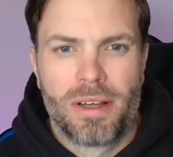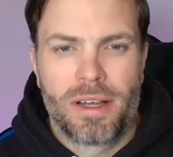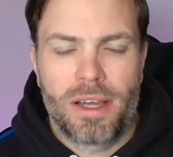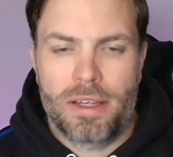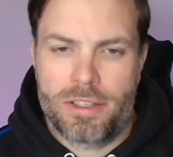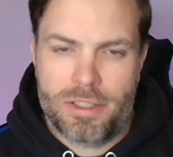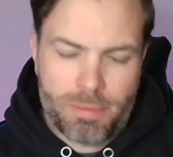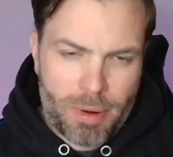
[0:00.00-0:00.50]

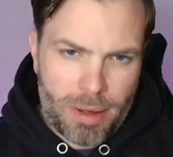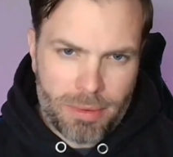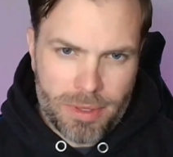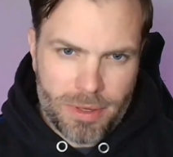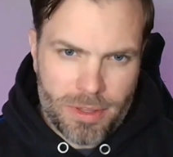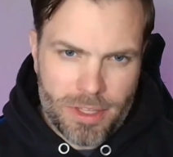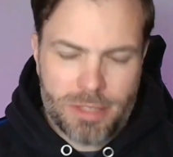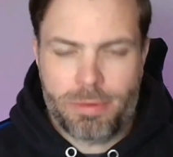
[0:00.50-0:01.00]
You should probably
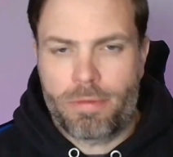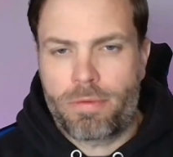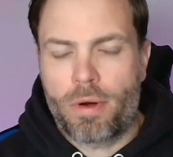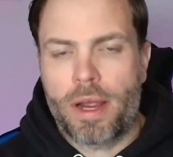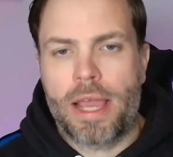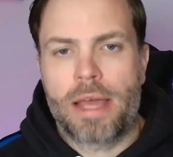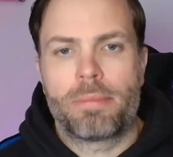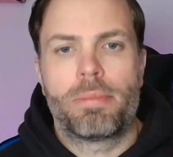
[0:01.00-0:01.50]
do this
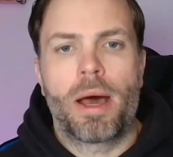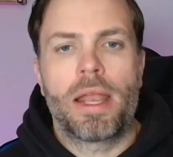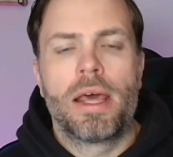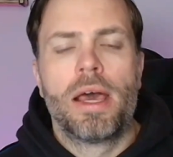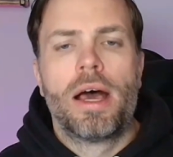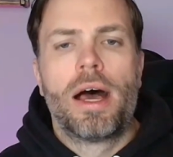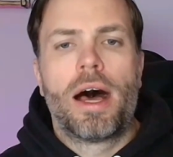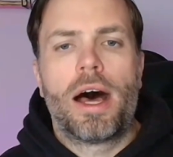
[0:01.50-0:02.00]
beforehand, but
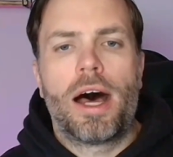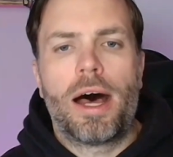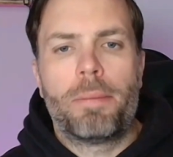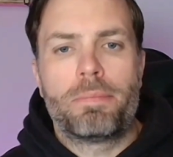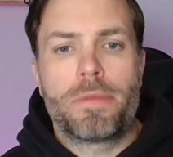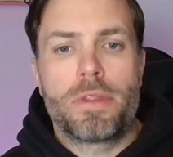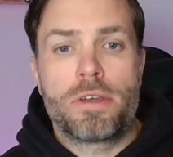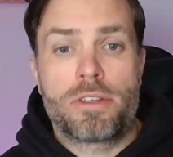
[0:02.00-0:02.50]

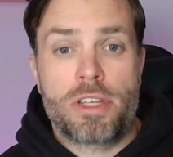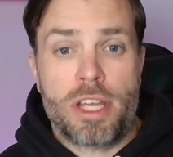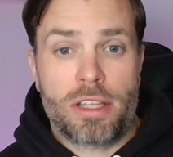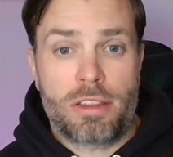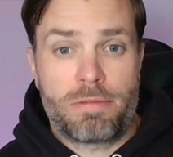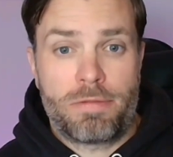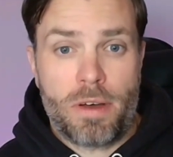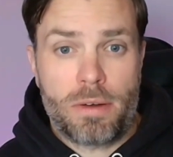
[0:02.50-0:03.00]
you should take
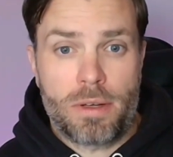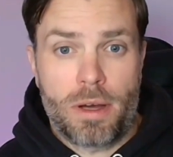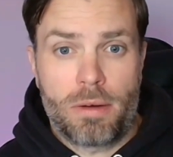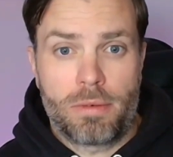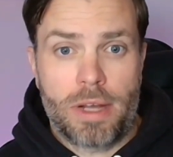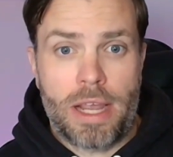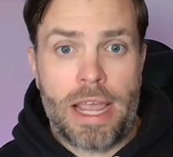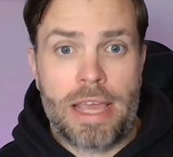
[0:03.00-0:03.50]
the
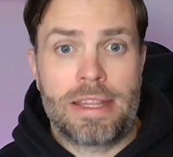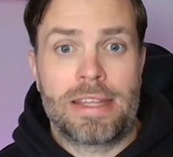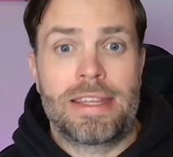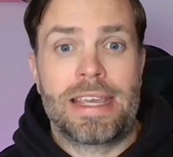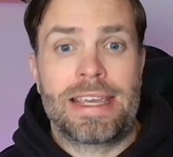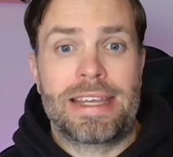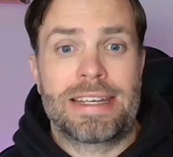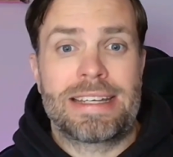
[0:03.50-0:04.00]
photo, and then
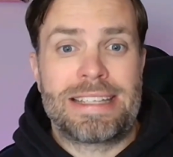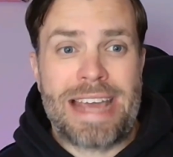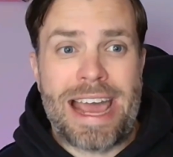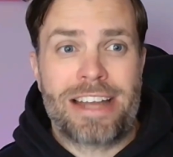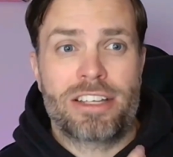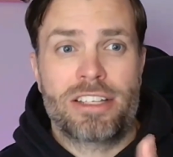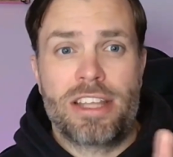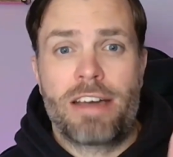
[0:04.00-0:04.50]
they can
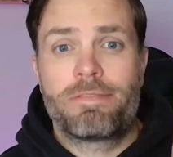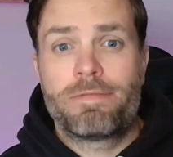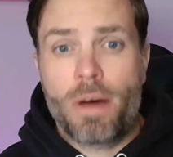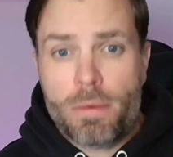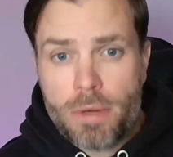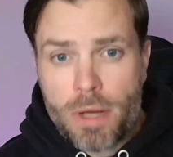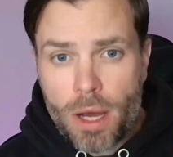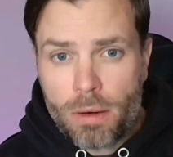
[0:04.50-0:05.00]
attach that
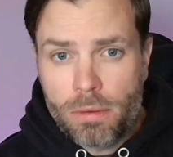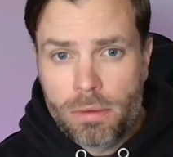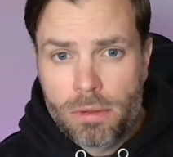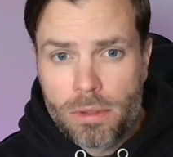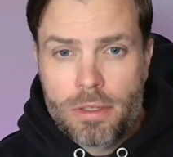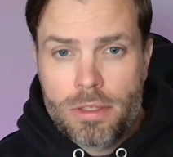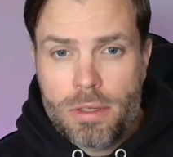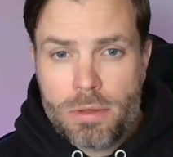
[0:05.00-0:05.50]
photo
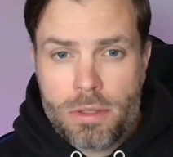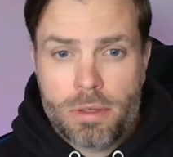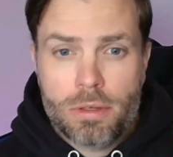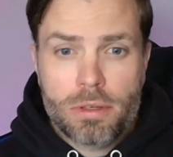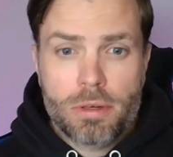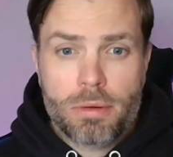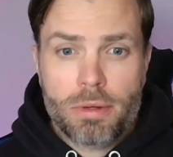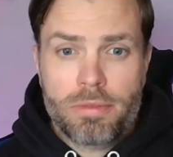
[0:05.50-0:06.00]
to the
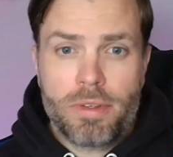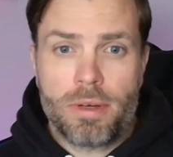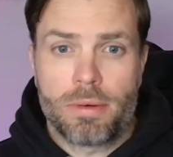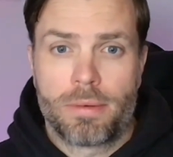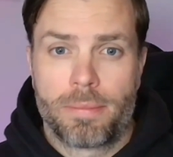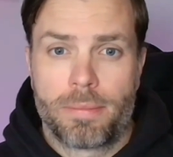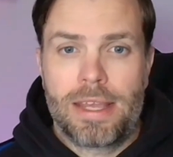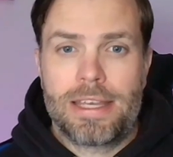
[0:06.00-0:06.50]
Google
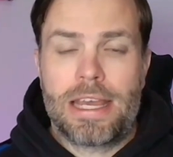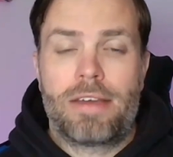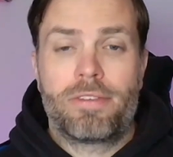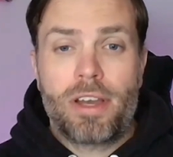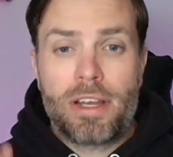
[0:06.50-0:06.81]
review. Now you've got